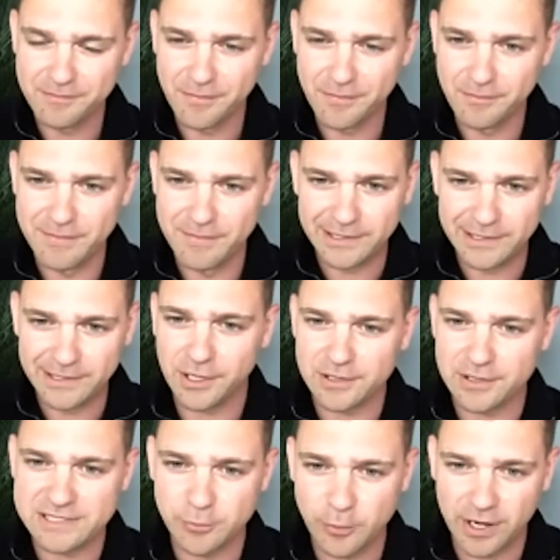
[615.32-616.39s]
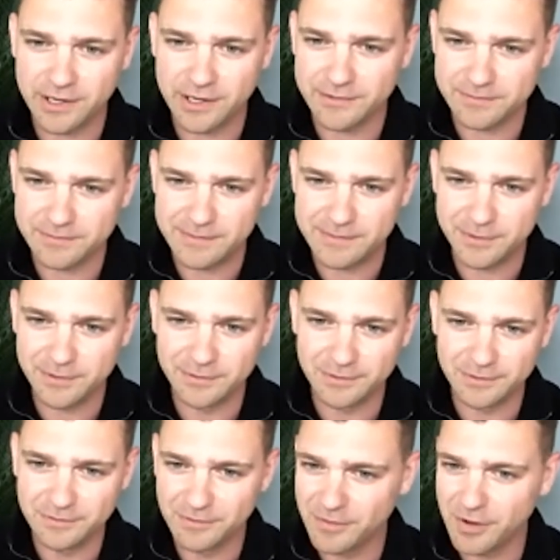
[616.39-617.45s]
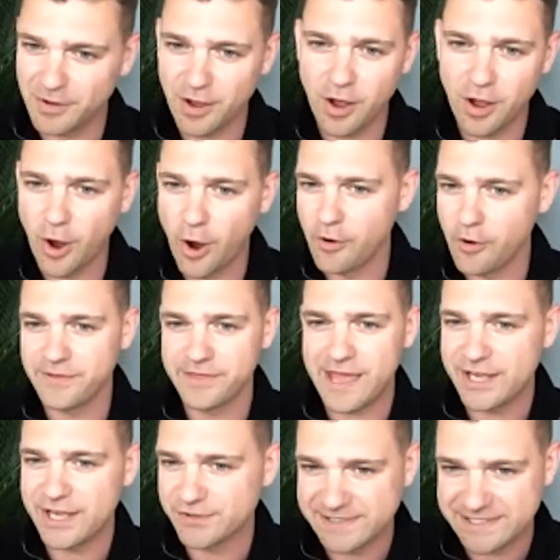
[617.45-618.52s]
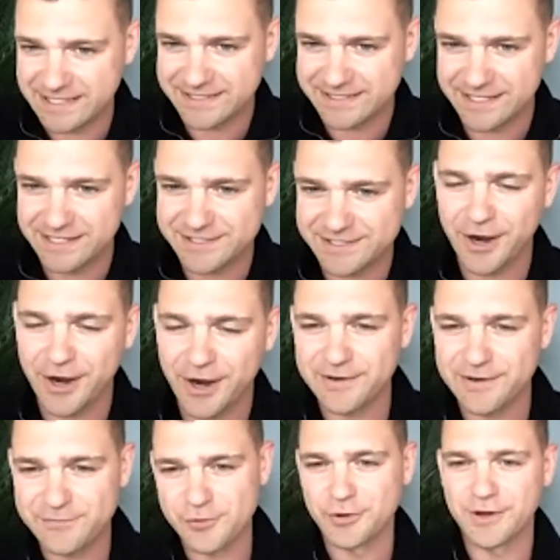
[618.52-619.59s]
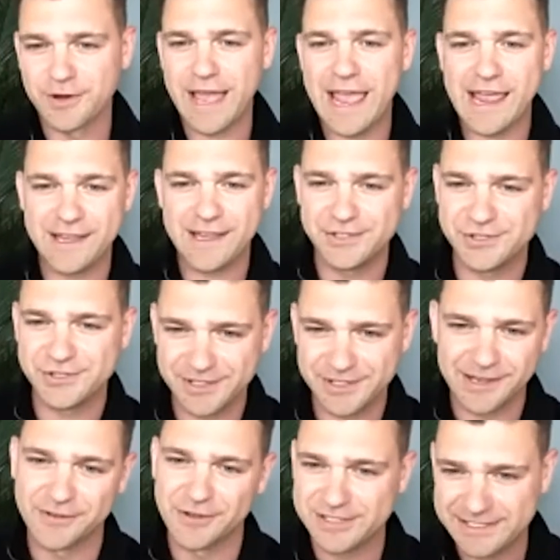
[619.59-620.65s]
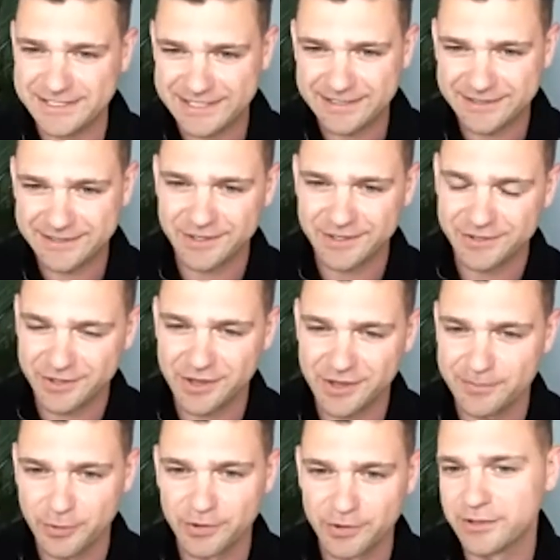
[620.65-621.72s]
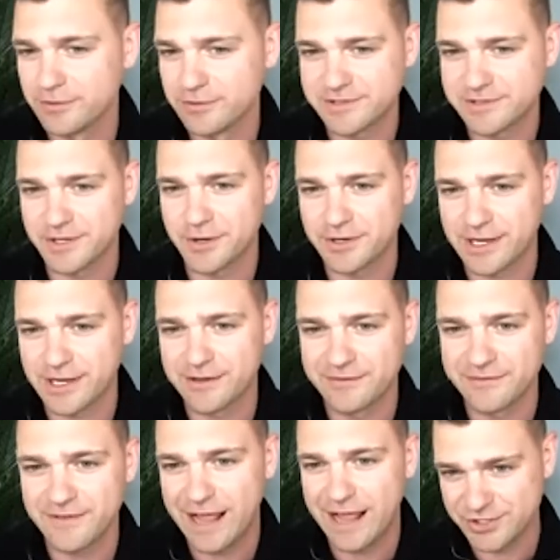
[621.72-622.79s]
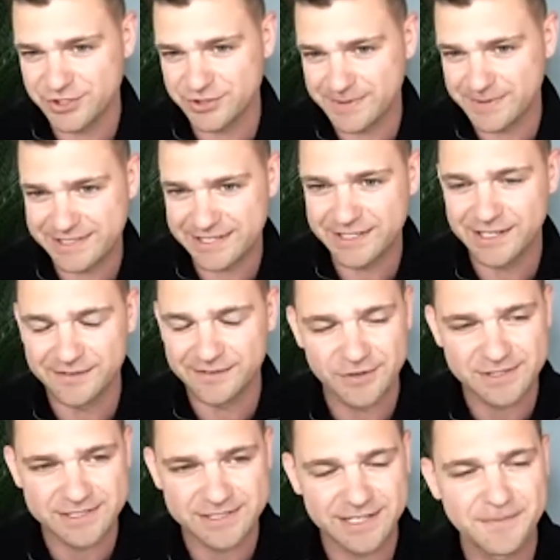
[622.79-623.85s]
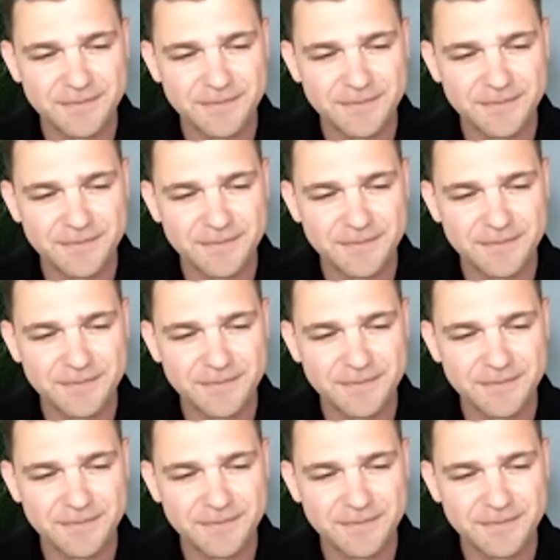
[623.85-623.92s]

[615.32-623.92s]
middle-class white people over the age of 60. So I would have brought age diversity to the board and also kind of LGBT diversity.